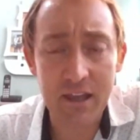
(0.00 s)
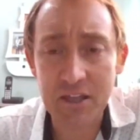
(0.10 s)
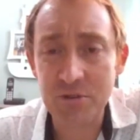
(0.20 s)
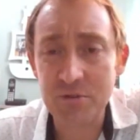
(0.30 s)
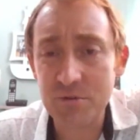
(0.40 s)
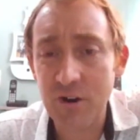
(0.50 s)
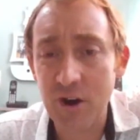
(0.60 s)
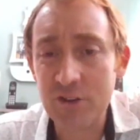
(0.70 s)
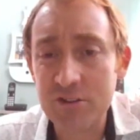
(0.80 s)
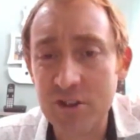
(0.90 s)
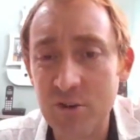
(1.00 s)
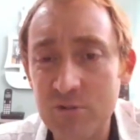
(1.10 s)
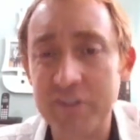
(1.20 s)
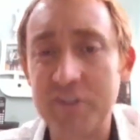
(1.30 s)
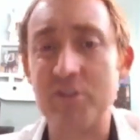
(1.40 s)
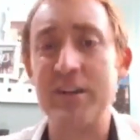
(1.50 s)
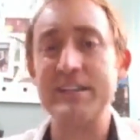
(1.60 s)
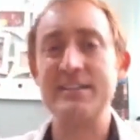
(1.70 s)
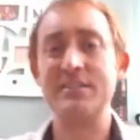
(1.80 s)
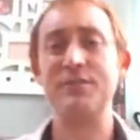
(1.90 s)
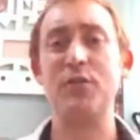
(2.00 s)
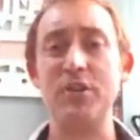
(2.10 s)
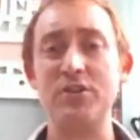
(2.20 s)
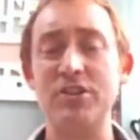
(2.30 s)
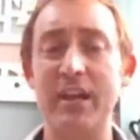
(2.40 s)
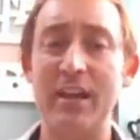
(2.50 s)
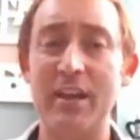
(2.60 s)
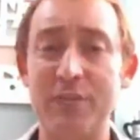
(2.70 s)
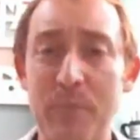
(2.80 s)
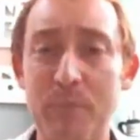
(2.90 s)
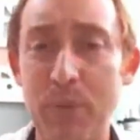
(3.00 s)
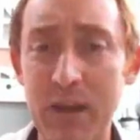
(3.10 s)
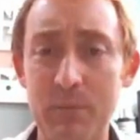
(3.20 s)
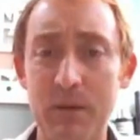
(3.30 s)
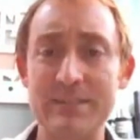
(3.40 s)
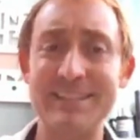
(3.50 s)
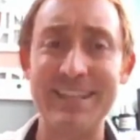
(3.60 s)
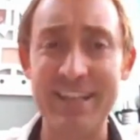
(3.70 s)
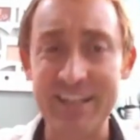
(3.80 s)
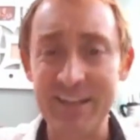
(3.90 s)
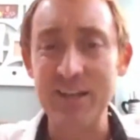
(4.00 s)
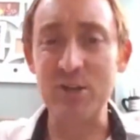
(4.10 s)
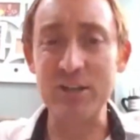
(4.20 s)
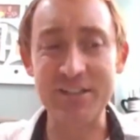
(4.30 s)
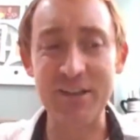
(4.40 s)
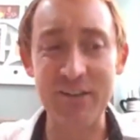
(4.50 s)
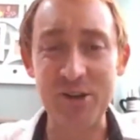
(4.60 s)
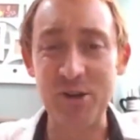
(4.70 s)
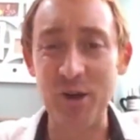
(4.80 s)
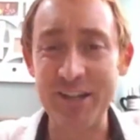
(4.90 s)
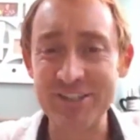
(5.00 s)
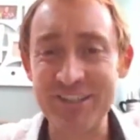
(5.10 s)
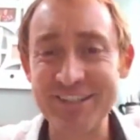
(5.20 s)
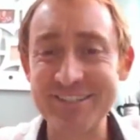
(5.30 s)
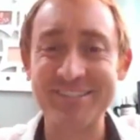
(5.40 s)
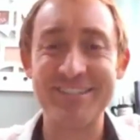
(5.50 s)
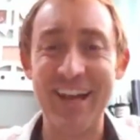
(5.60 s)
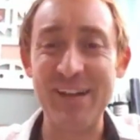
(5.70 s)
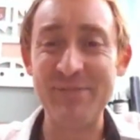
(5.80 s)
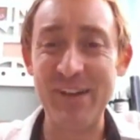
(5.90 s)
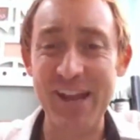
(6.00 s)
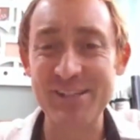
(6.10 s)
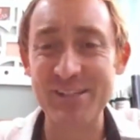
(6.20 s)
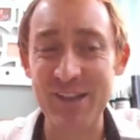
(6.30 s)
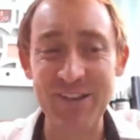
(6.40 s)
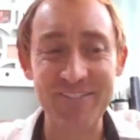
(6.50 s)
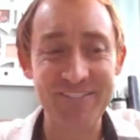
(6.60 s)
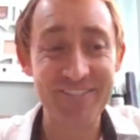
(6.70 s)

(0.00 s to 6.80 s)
Thank you also to Chris for checking in from Panama City. Chris, do you have any questions? Happy to answer them.